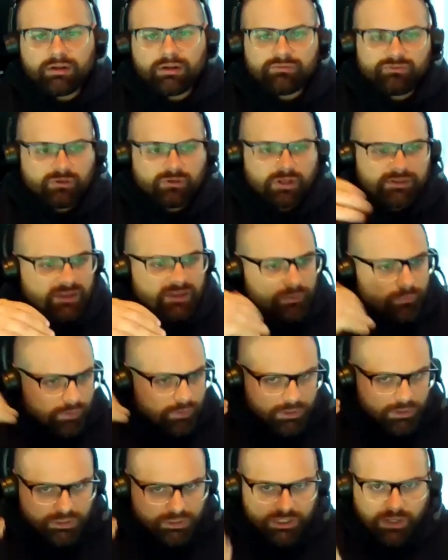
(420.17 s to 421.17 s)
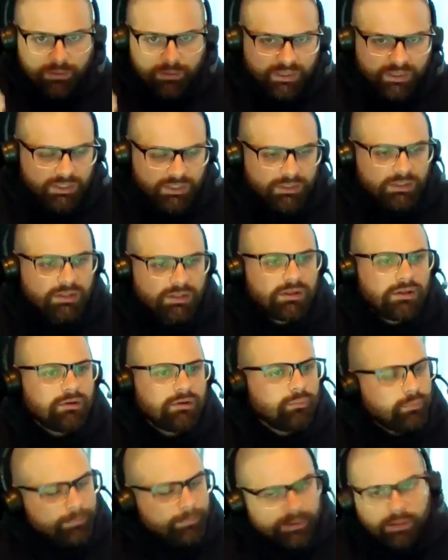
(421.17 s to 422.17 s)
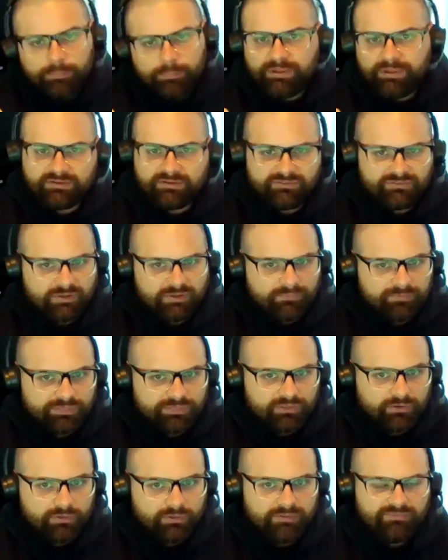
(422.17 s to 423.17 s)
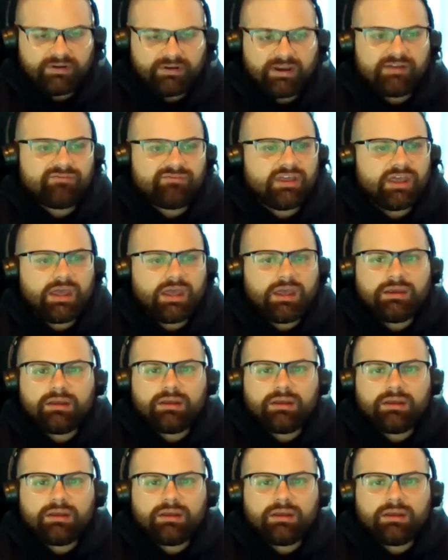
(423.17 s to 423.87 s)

So I think we're going to come in. We'll be able to pick this up for thirty-five K.